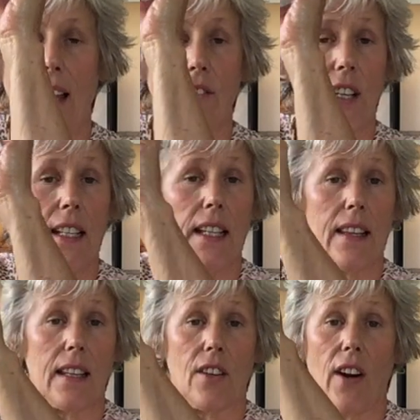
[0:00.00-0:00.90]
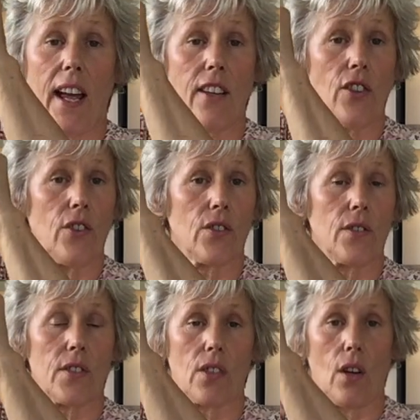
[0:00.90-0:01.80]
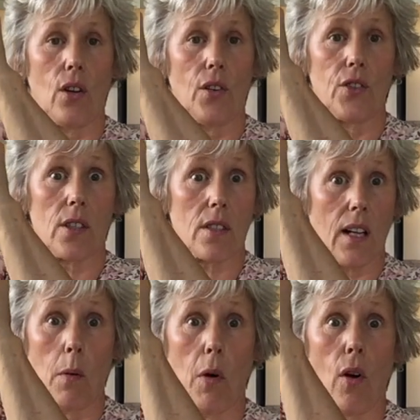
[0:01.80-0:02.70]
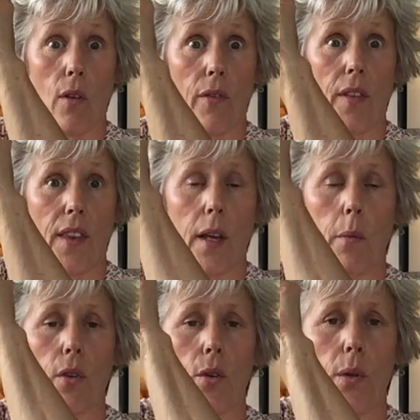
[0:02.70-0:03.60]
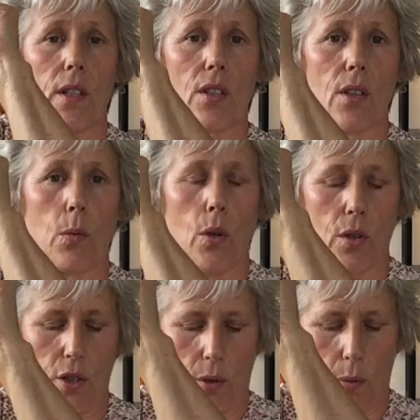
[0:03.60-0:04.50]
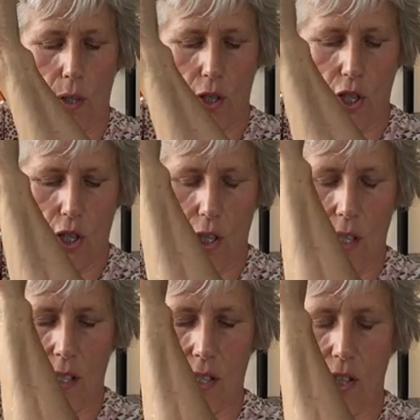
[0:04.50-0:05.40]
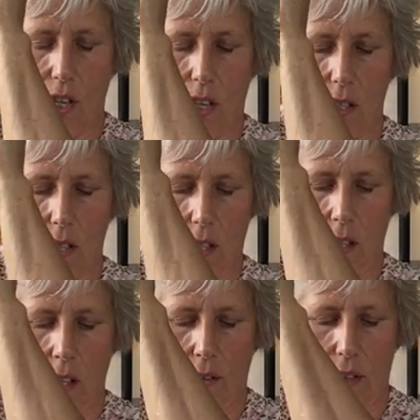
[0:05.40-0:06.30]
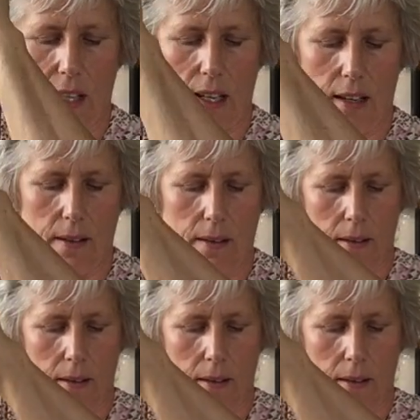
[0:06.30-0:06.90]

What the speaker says: And really, the granules of salt just come off and they will go into the water, which is just lovely.